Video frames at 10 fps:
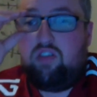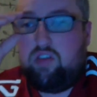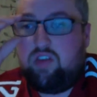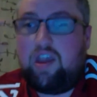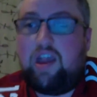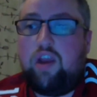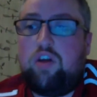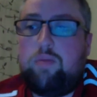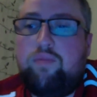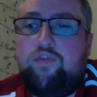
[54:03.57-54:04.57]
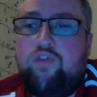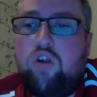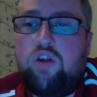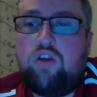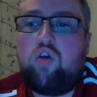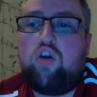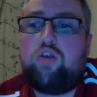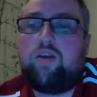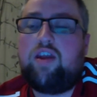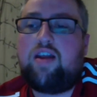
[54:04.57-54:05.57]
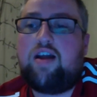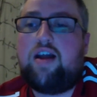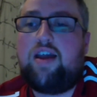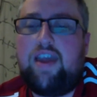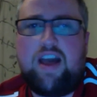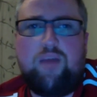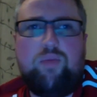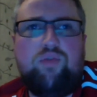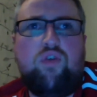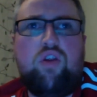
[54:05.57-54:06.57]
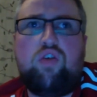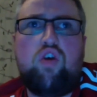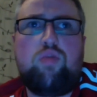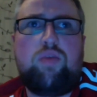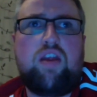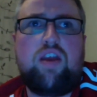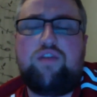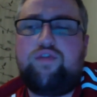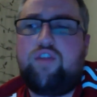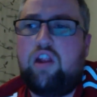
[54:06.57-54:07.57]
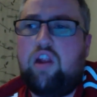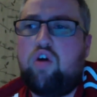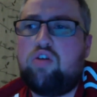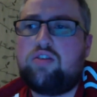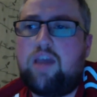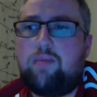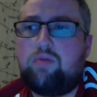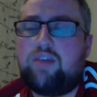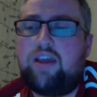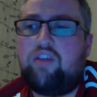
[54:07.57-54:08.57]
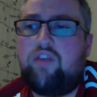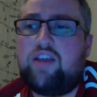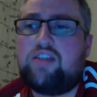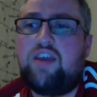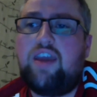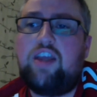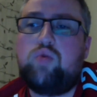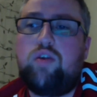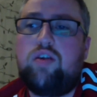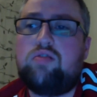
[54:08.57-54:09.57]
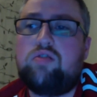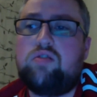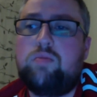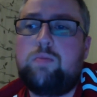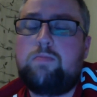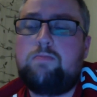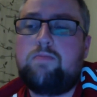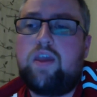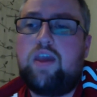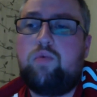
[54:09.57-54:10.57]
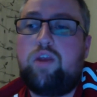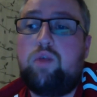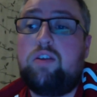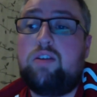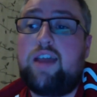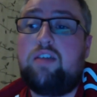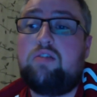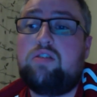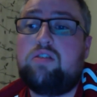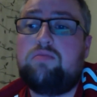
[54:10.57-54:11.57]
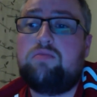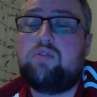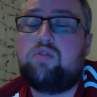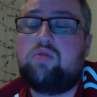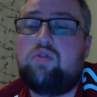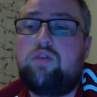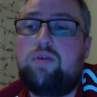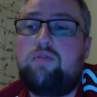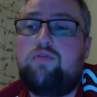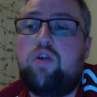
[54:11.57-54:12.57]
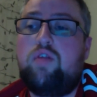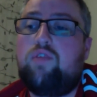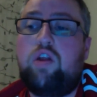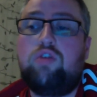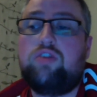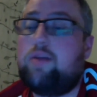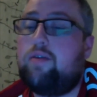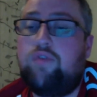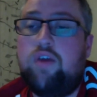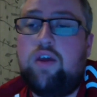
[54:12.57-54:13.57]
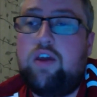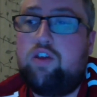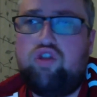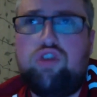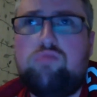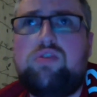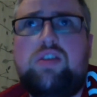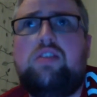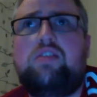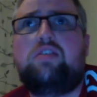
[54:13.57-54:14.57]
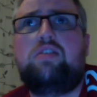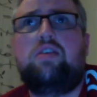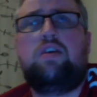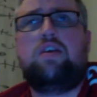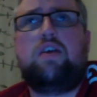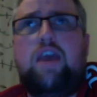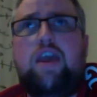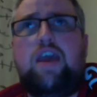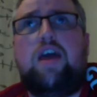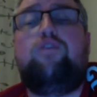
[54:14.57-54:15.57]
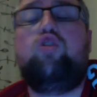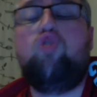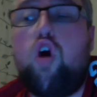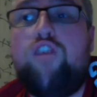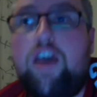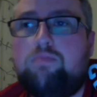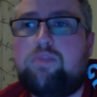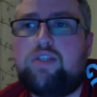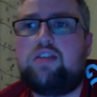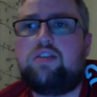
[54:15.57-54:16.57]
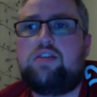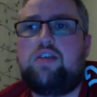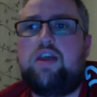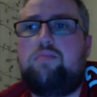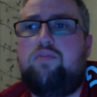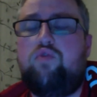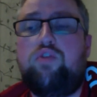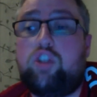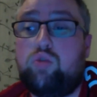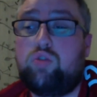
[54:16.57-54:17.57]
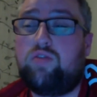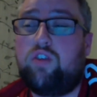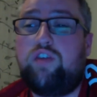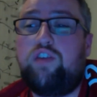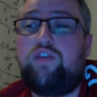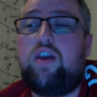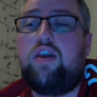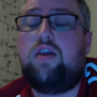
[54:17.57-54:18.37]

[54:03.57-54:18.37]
How long have you been following Conor McGregor? I've been following Conor McGregor for a long time. I was at his fights in Cage Warriors when he won titles. So I've been following for a long time. I've knew him since before the Joseph Duffy fight.